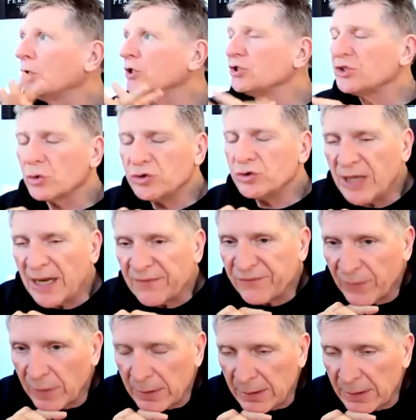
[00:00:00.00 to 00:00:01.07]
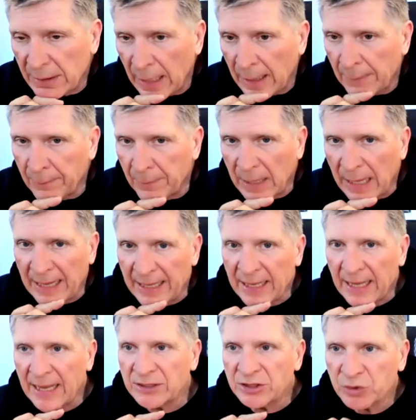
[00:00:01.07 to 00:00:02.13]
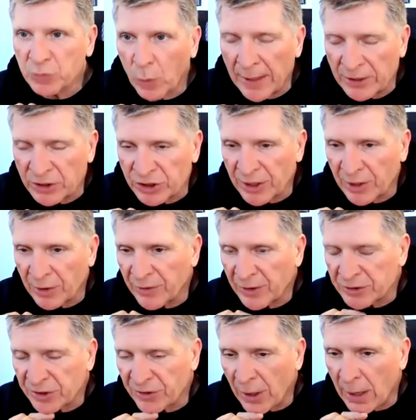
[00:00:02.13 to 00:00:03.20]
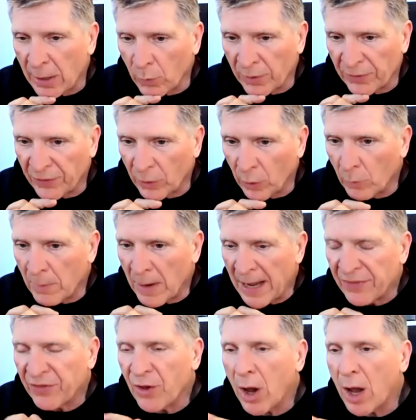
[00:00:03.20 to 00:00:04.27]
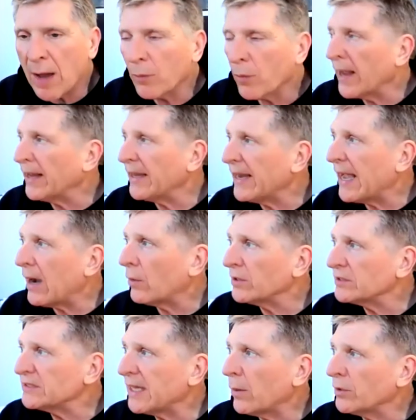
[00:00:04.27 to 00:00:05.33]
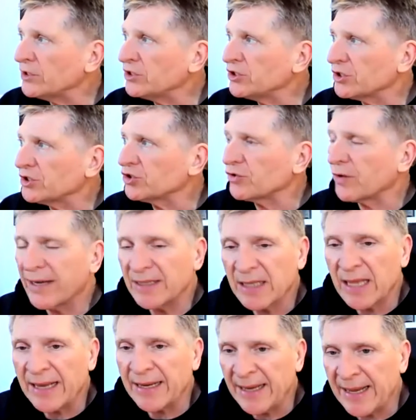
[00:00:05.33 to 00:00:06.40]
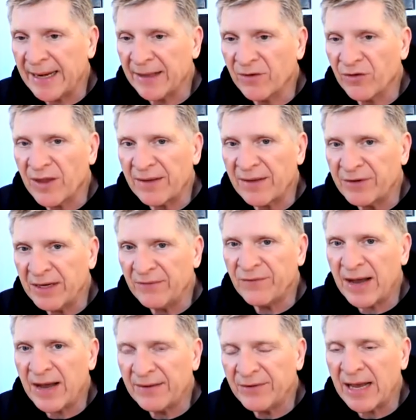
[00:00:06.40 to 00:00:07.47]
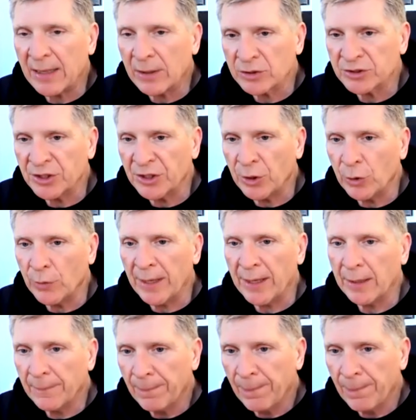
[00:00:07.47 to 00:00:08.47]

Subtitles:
So Jeff, I just want to share this thought with you. My thought right now is that we should straight line that at $75 a unit.